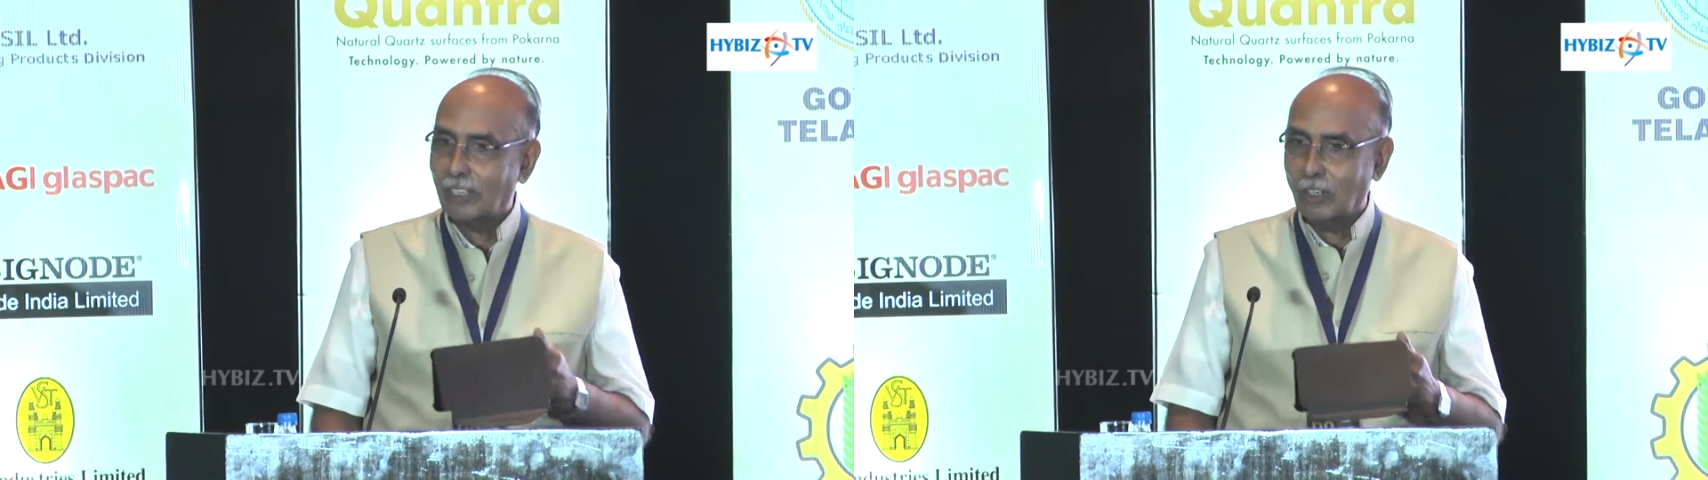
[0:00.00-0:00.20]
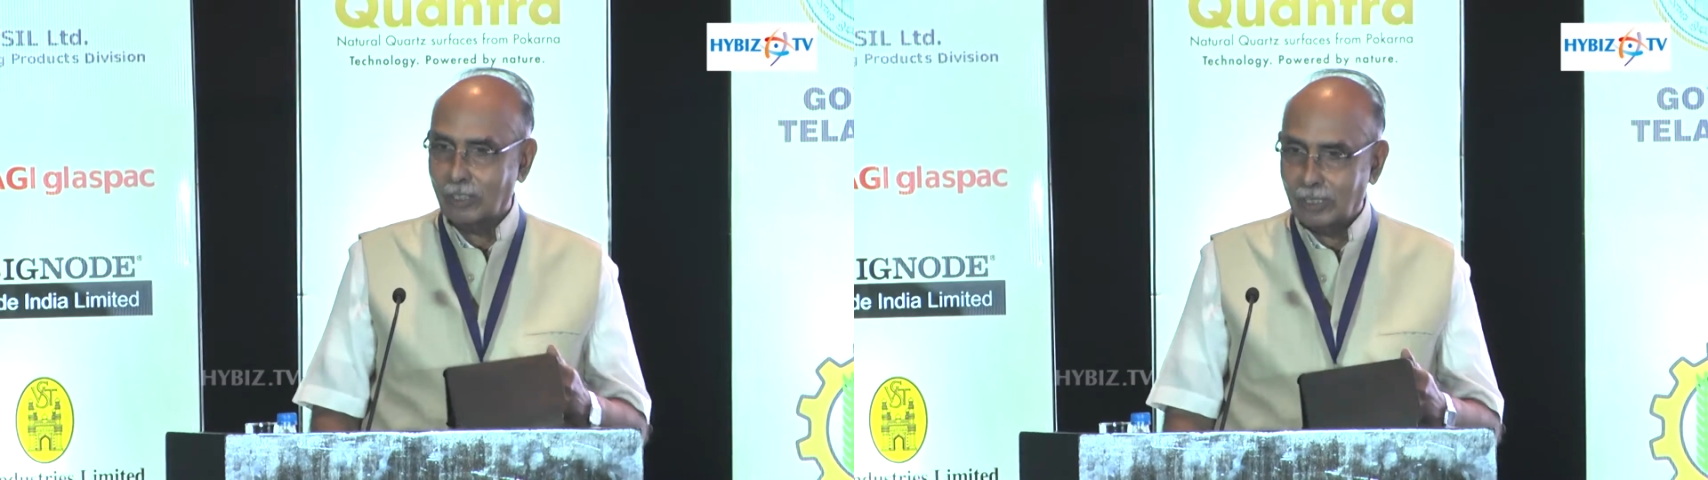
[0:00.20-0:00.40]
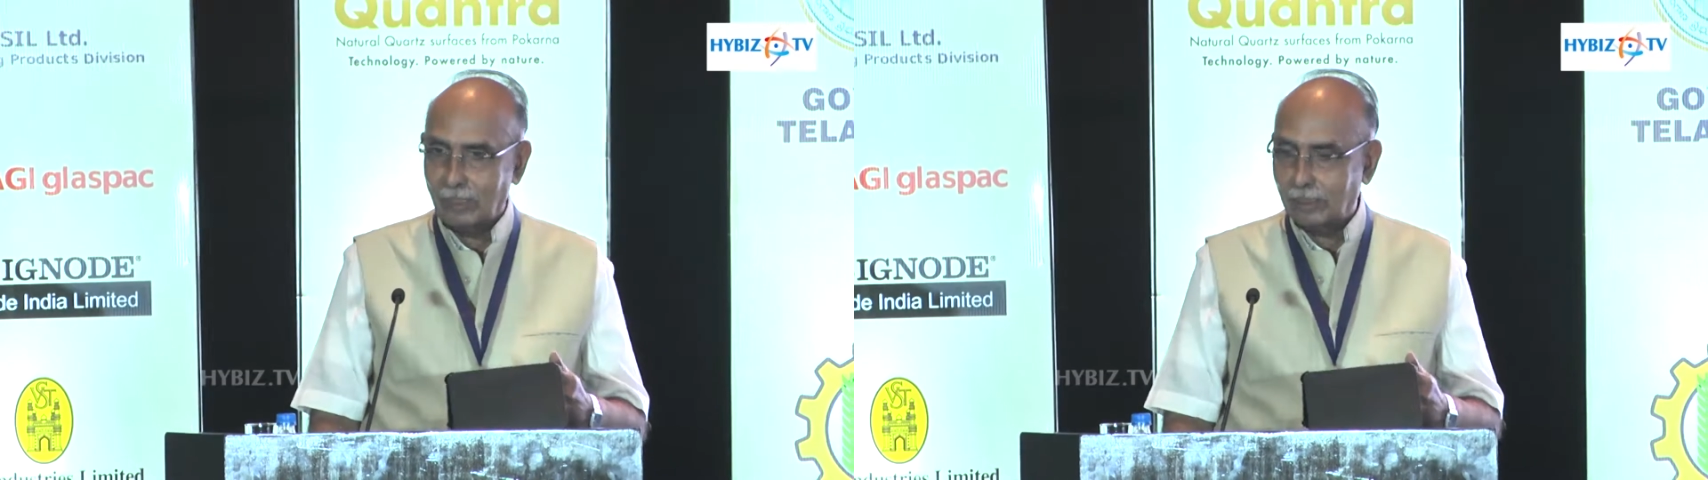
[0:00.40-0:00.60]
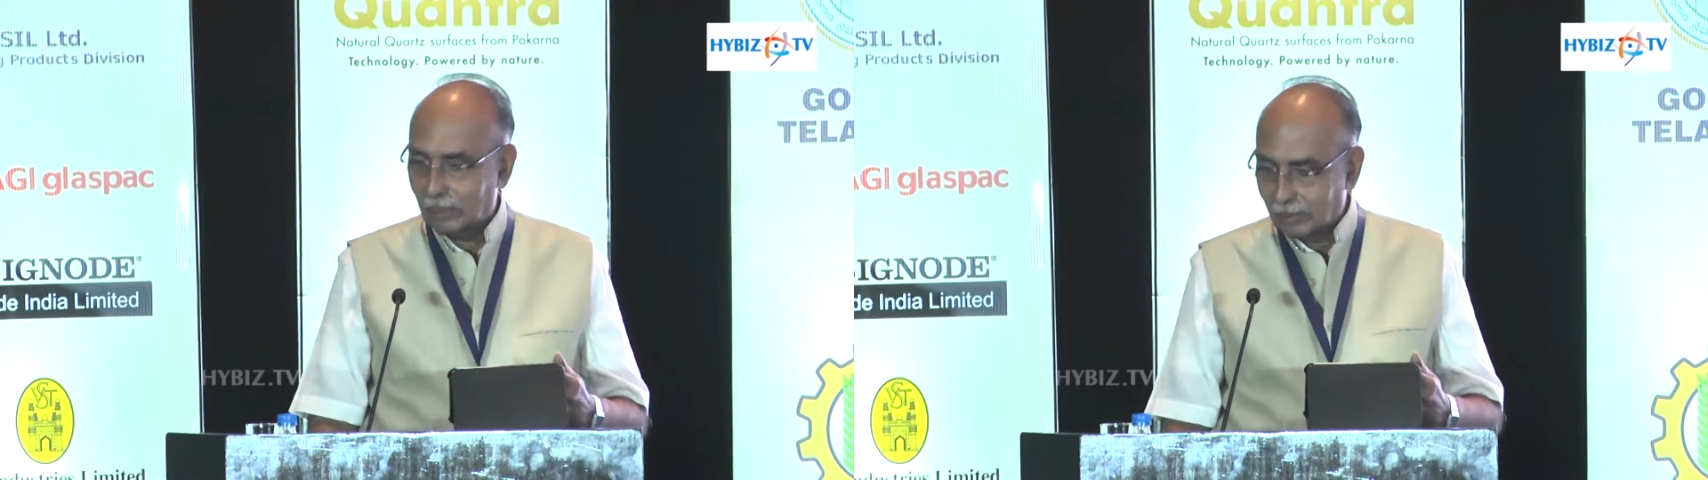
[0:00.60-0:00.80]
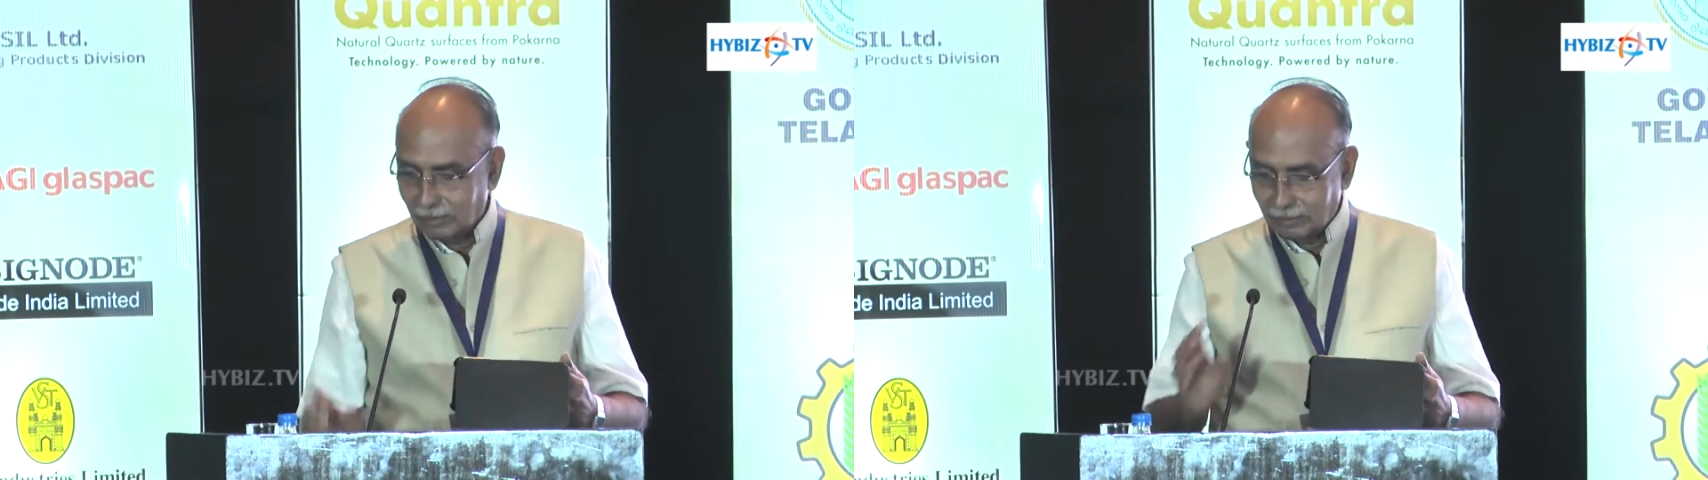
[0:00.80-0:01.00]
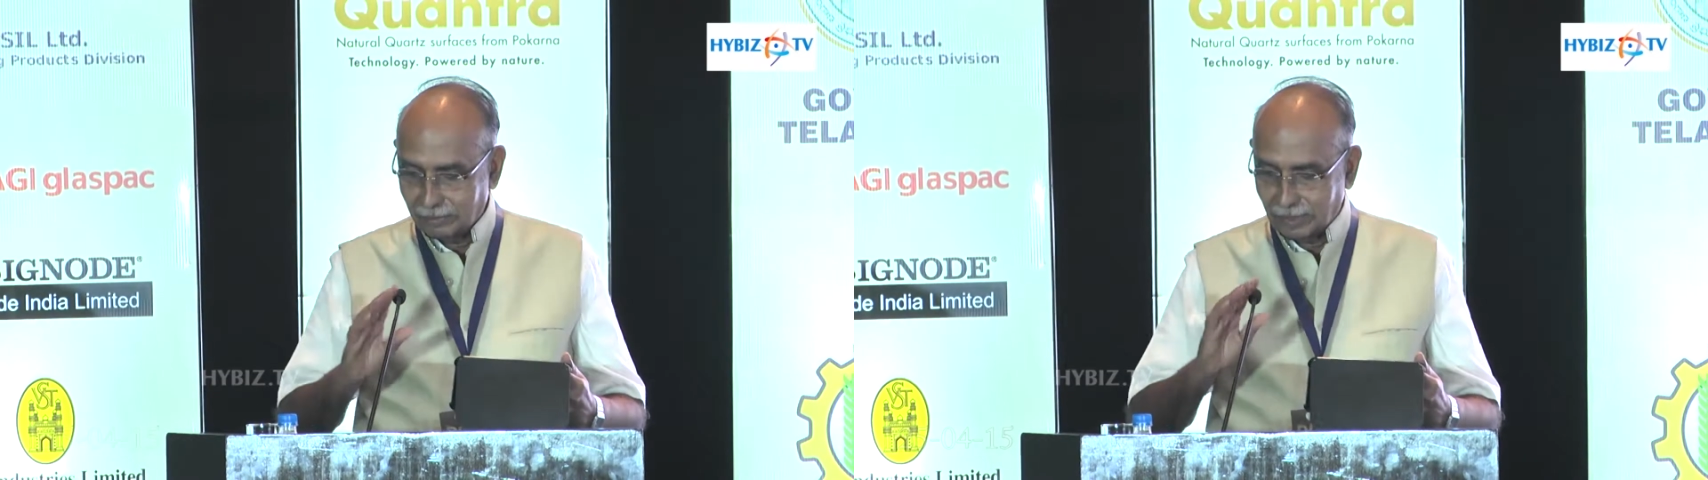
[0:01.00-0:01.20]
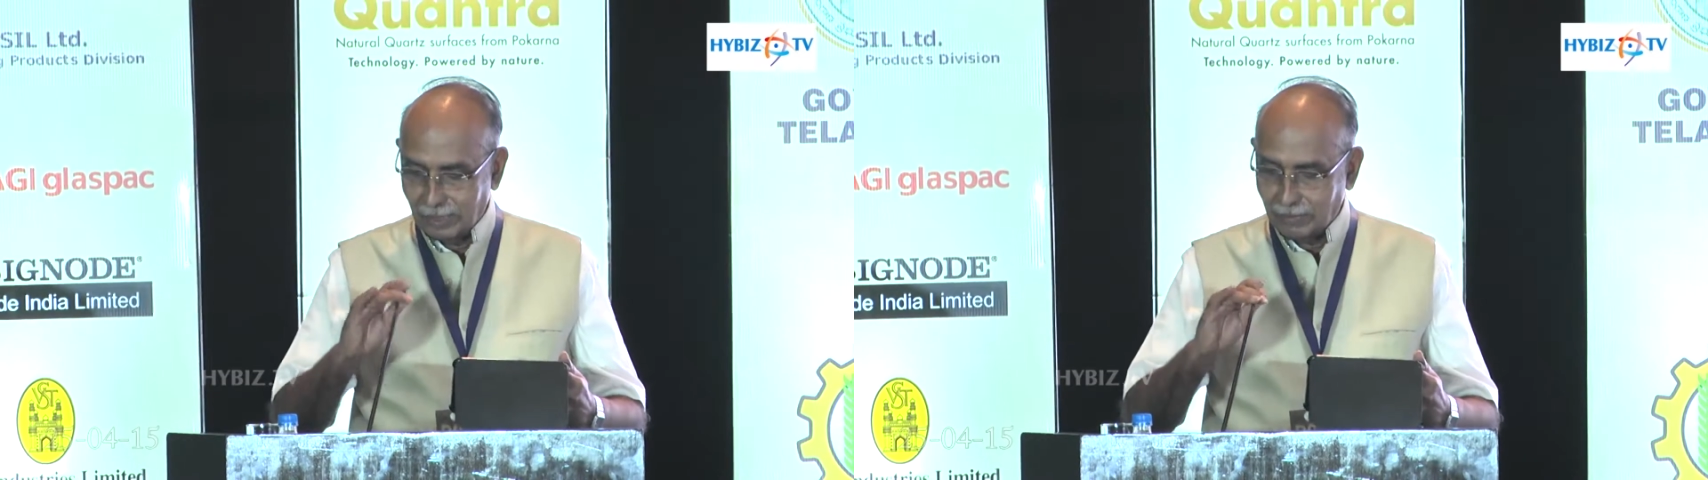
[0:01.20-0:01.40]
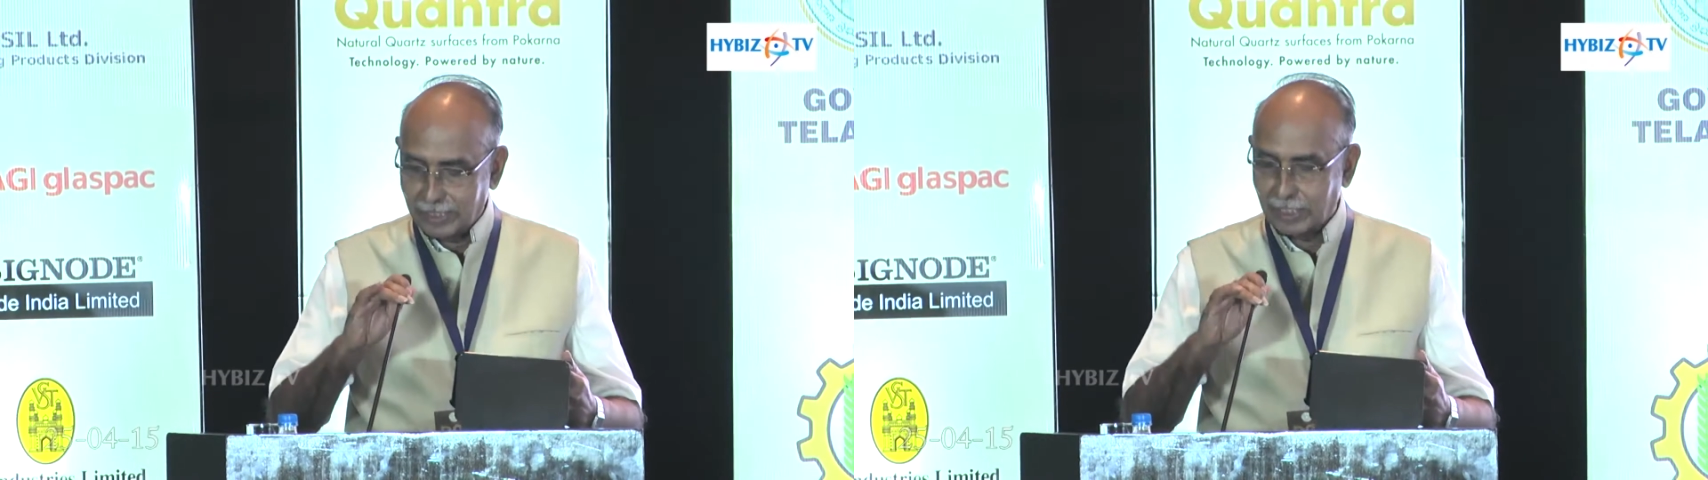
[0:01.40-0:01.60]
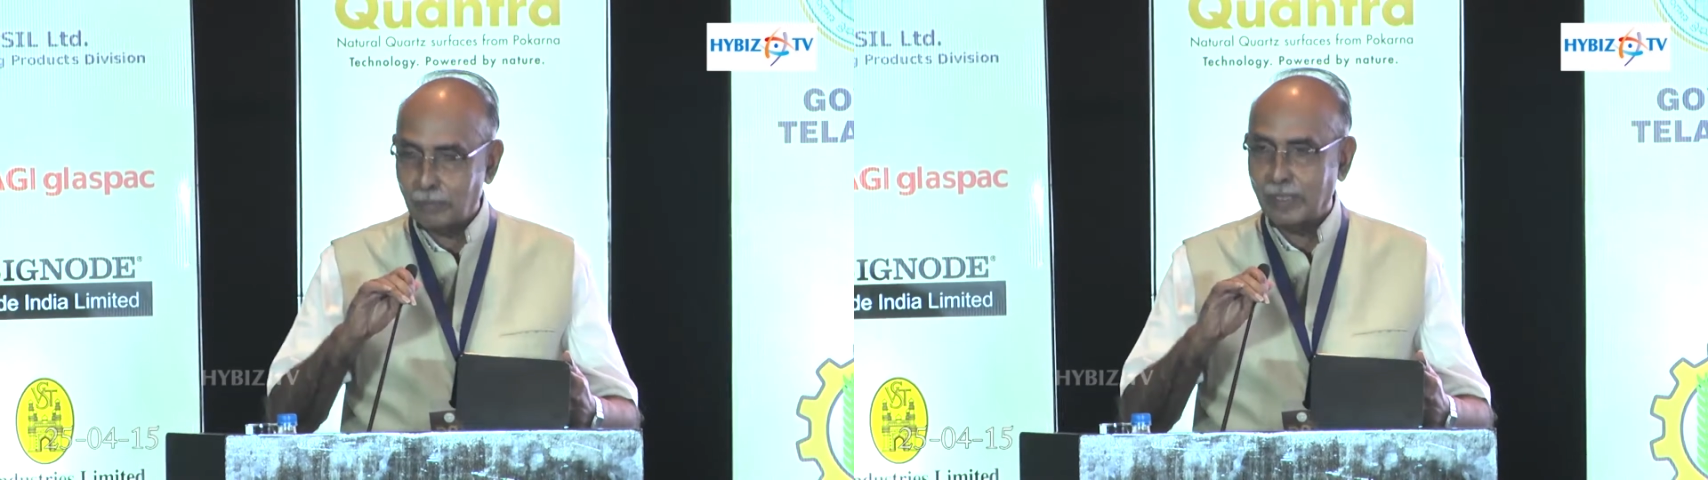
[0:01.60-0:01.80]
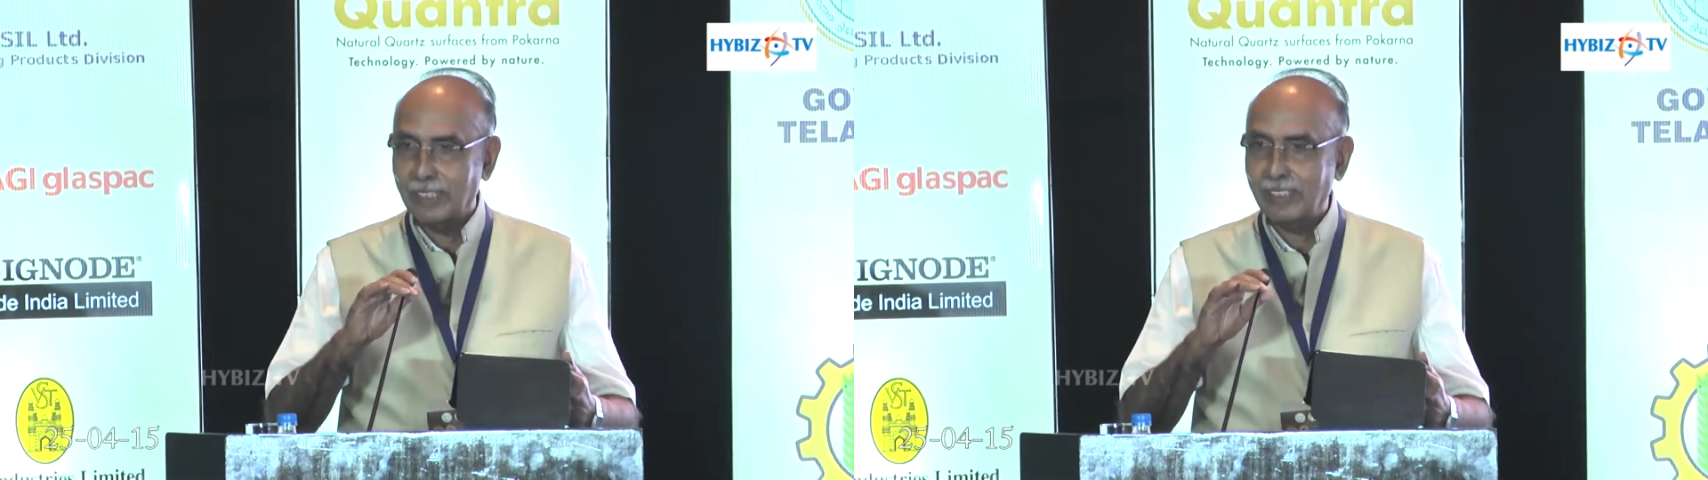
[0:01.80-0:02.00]
the organizers for inviting
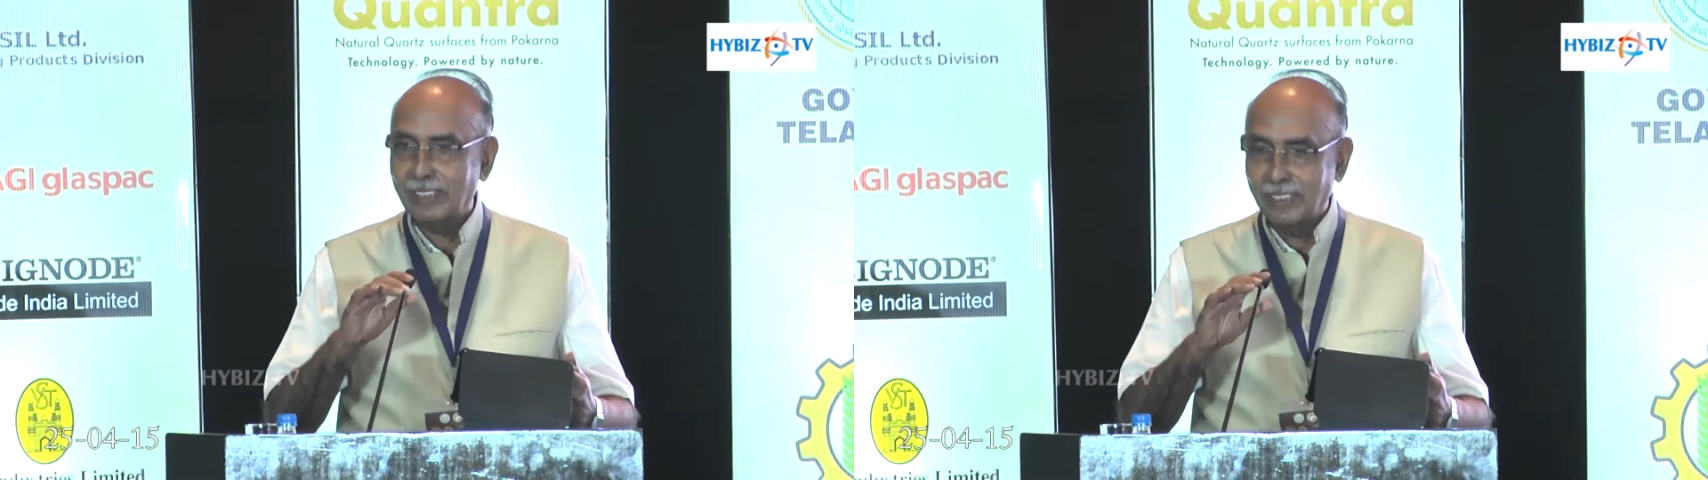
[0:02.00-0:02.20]
me,